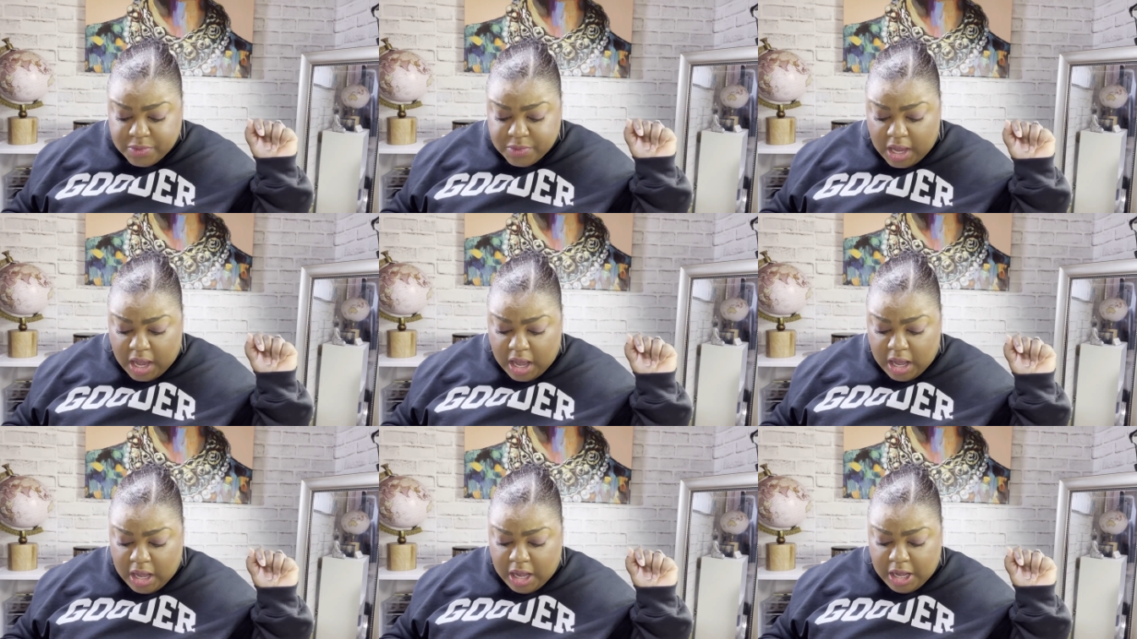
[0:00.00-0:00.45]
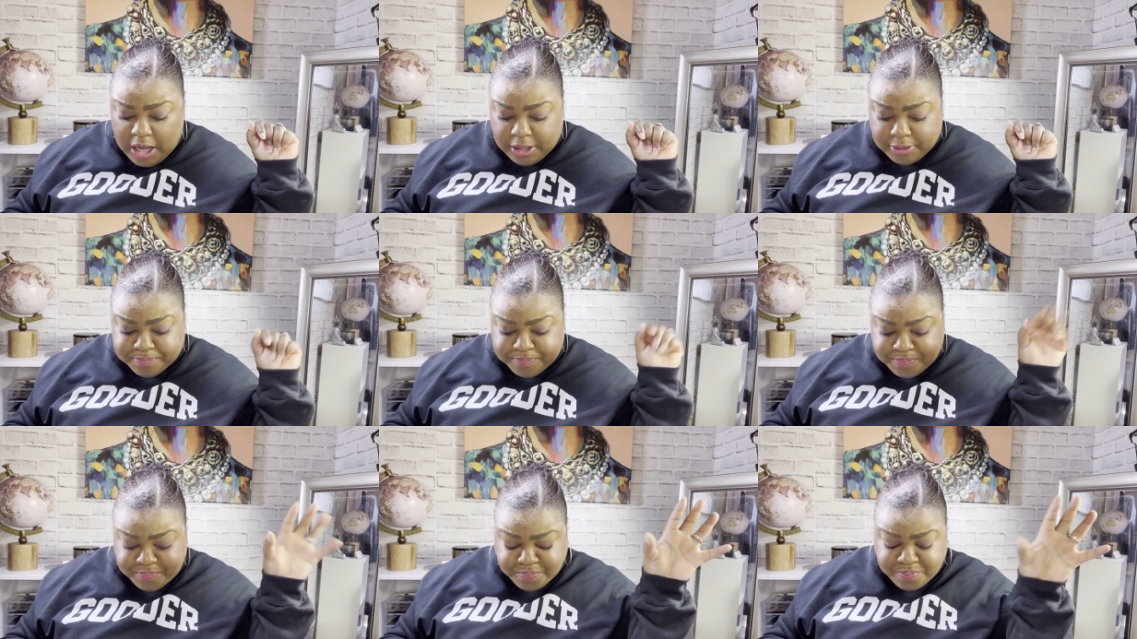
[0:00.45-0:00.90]

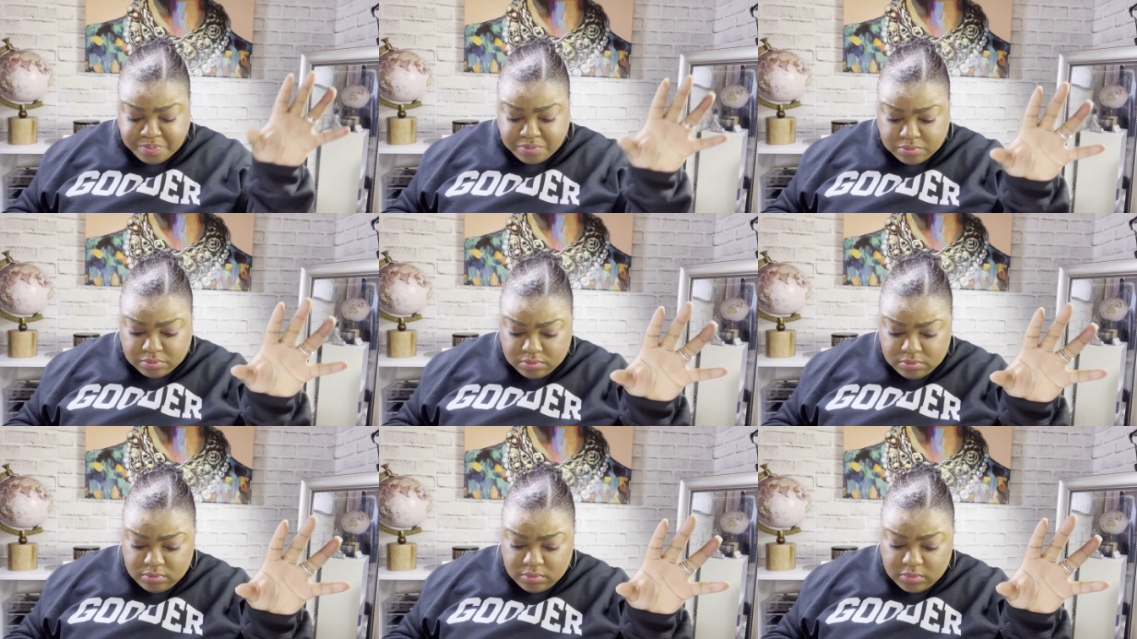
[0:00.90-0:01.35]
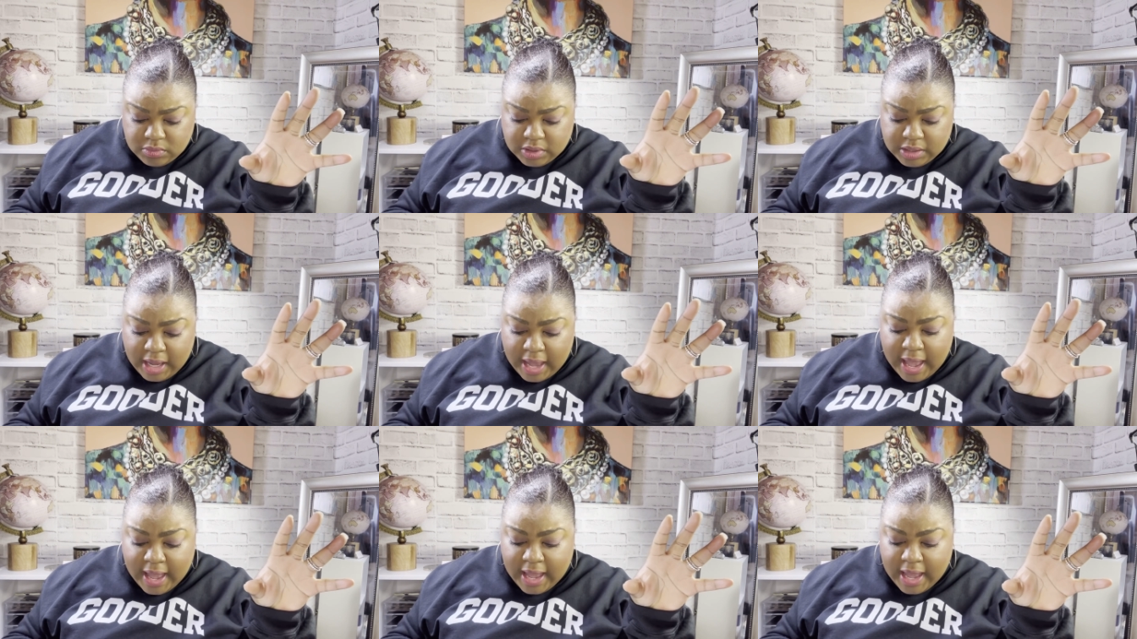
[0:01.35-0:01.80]
Um,
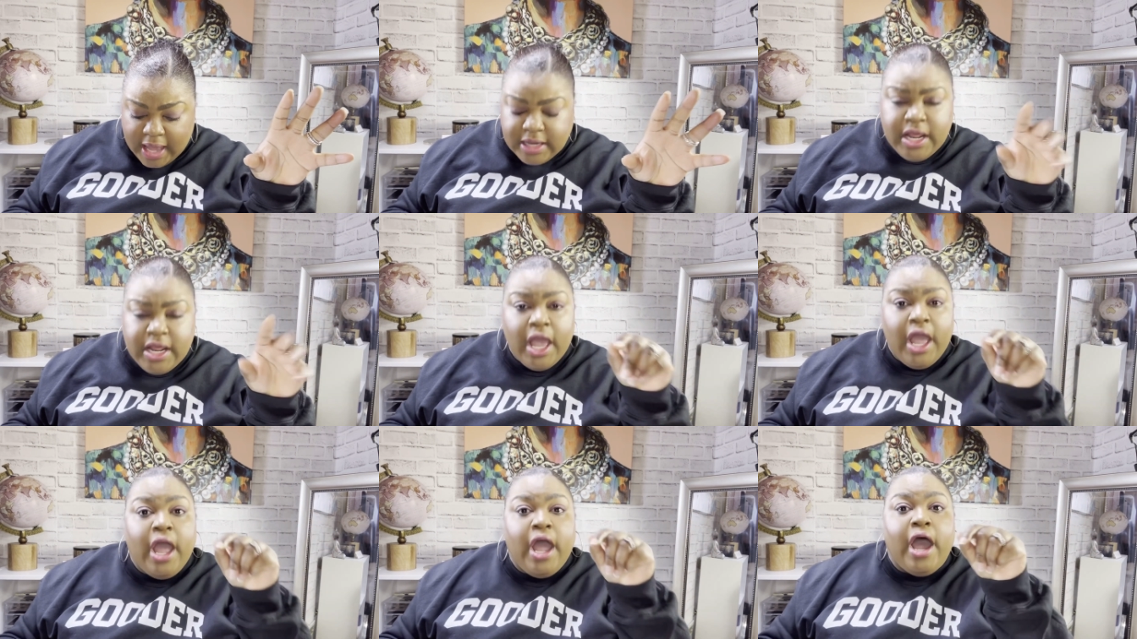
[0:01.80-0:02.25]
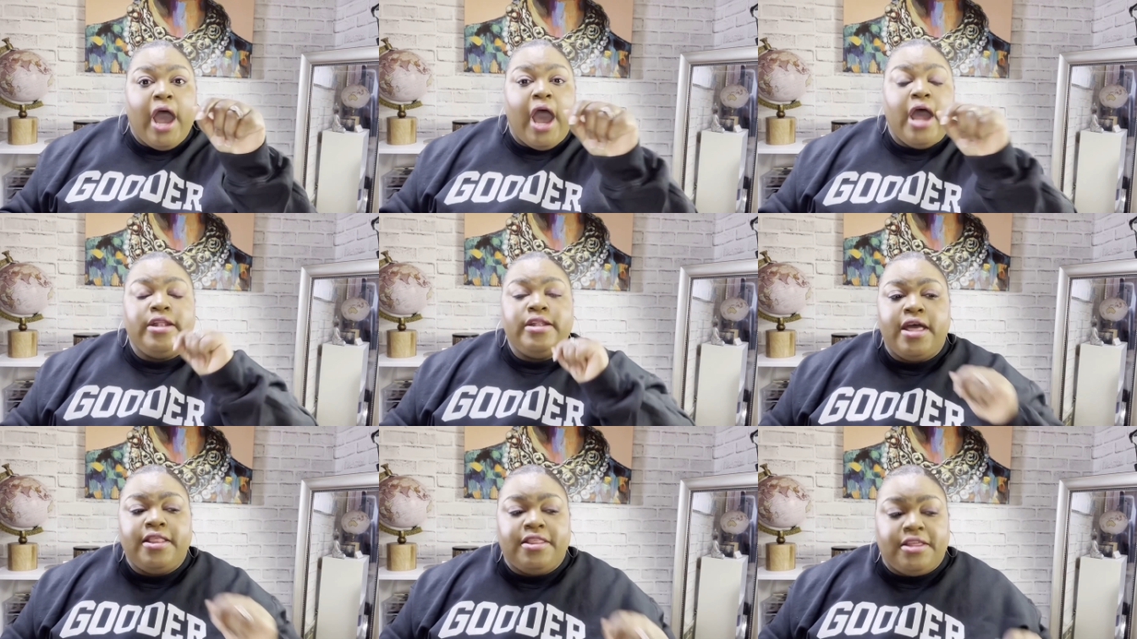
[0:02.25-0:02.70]
and
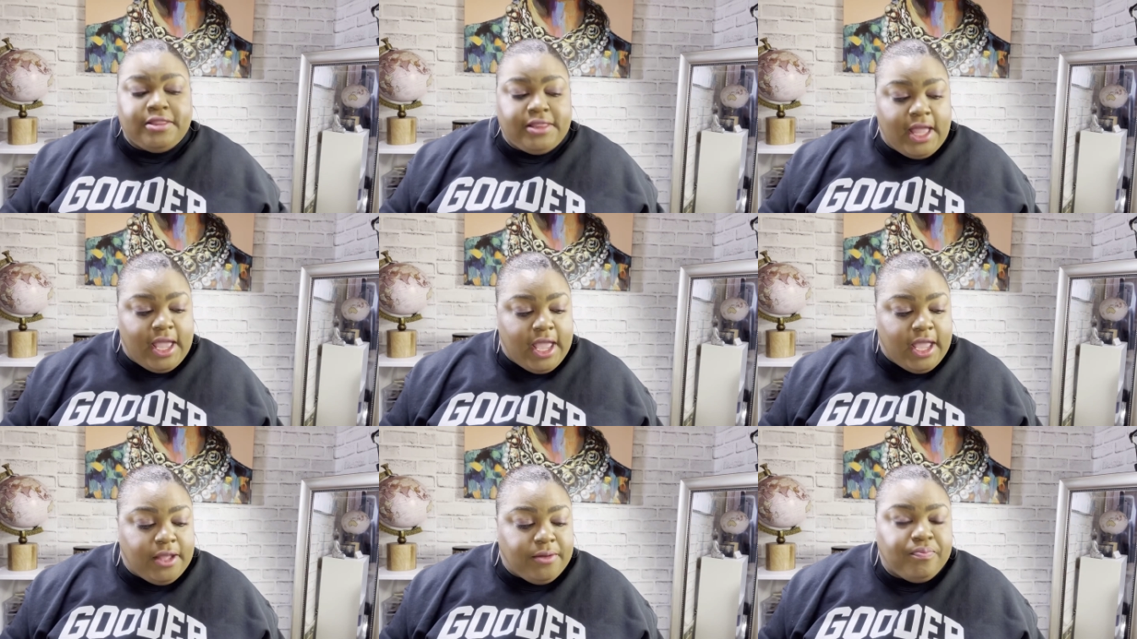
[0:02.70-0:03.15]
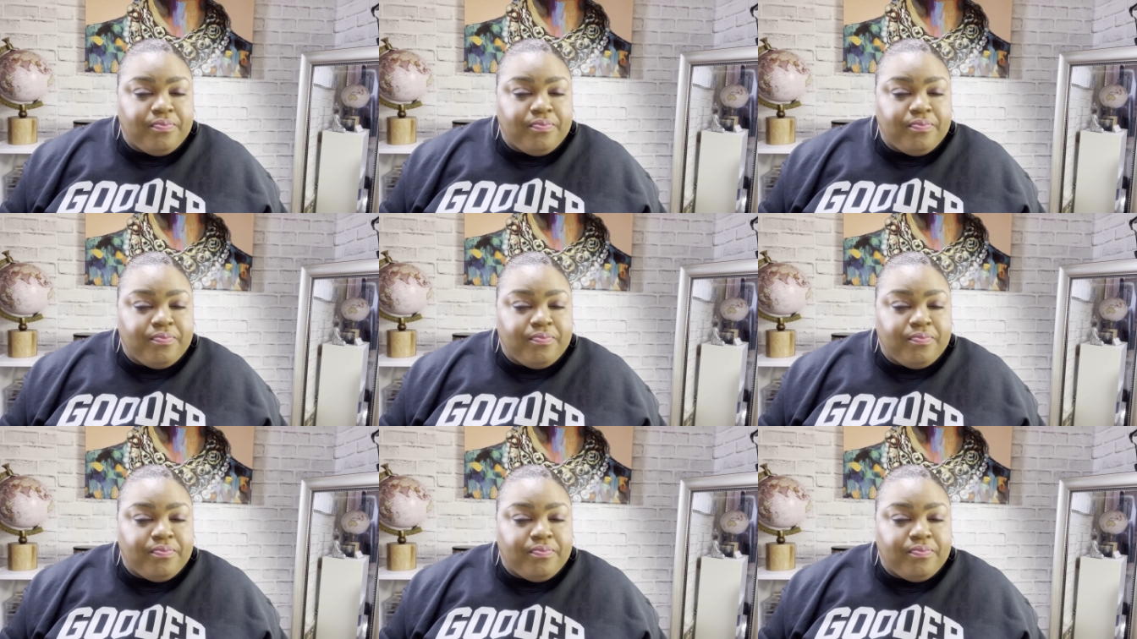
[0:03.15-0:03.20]
another thing.